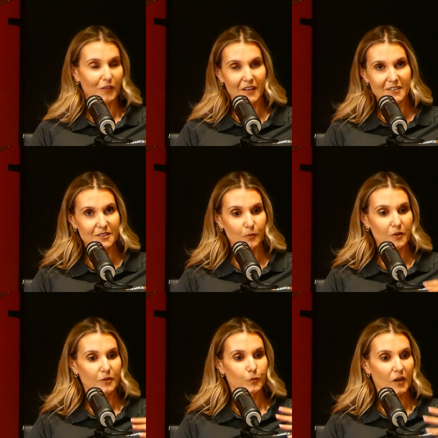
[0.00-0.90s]
years,
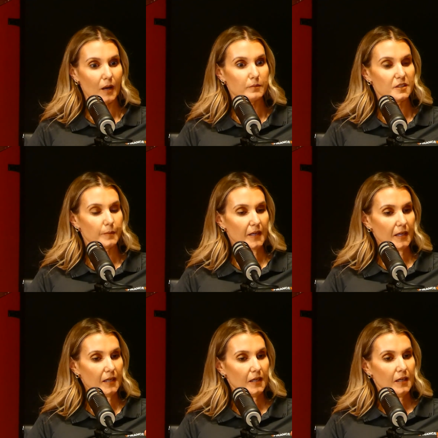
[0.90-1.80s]
someone will come to me